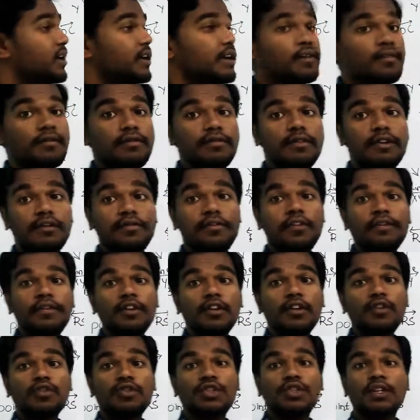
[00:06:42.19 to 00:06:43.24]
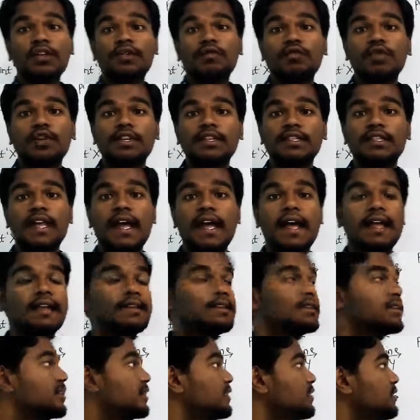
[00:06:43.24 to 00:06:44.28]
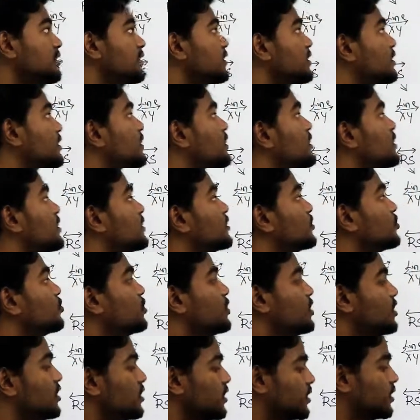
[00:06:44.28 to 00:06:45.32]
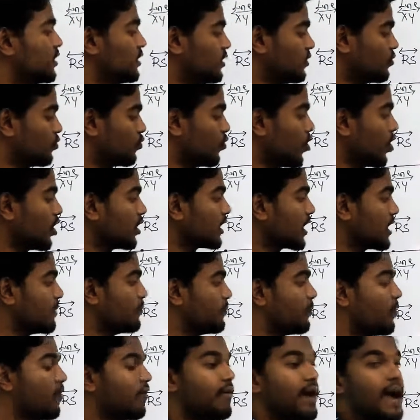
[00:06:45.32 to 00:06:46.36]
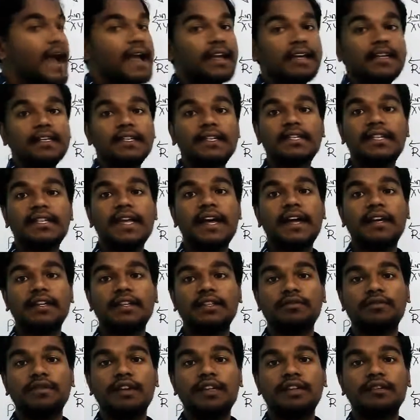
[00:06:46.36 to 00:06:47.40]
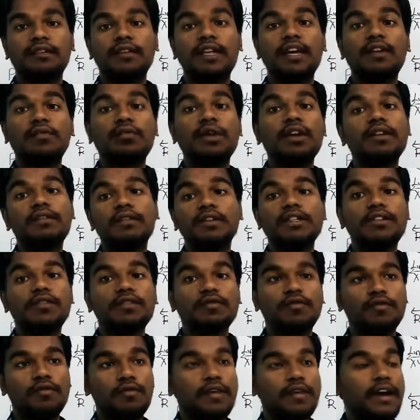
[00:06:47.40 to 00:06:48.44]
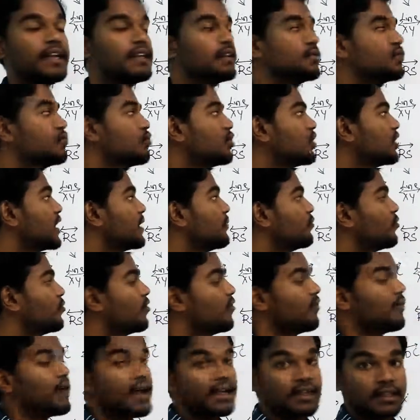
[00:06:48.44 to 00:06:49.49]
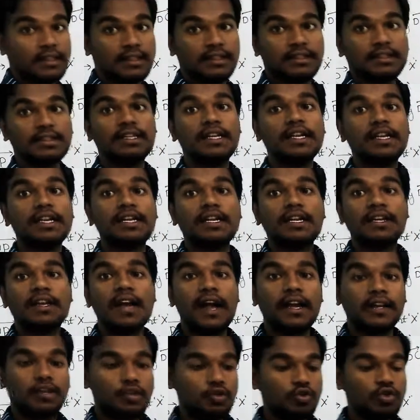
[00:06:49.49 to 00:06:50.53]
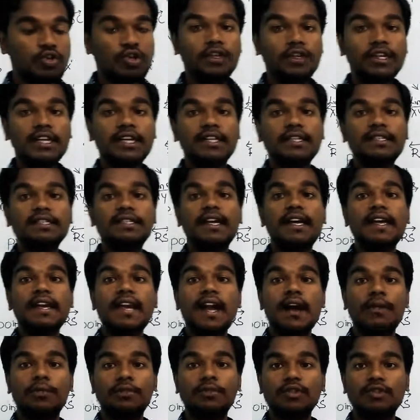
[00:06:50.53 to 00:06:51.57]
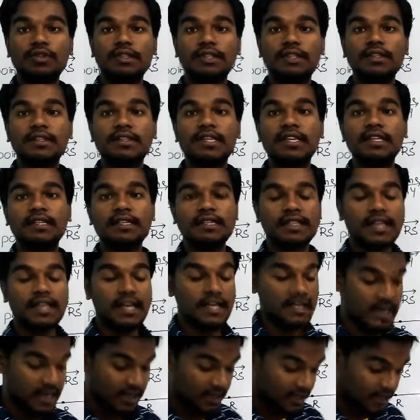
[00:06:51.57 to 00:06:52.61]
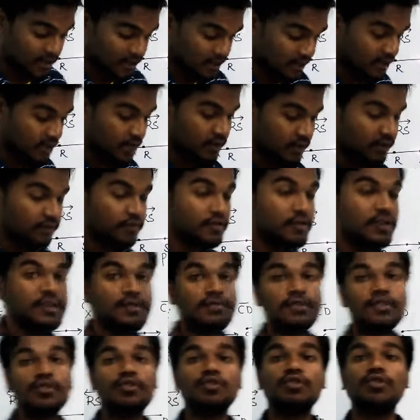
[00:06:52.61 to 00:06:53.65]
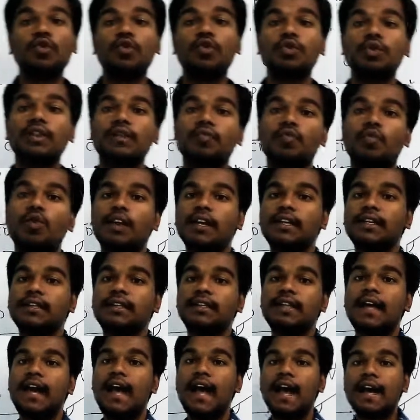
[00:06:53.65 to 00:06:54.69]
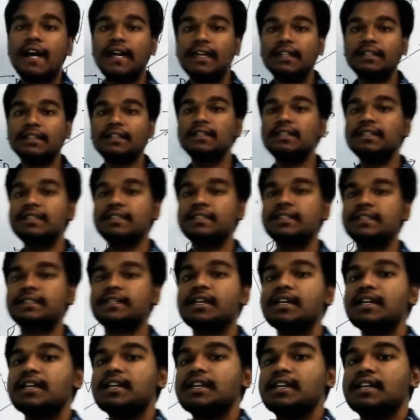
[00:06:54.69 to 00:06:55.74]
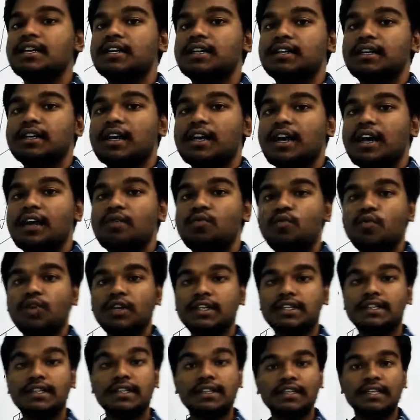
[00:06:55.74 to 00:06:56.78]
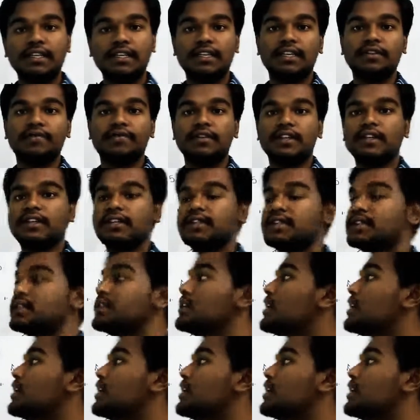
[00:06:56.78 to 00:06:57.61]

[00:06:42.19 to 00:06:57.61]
for fifth question, what is the answer is, so here what type of angles they are given, that one you need to find. What type of angles? Acute angle is there, obtuse is there, straight angle is there. First we should know the what are the angles, and what is the significance.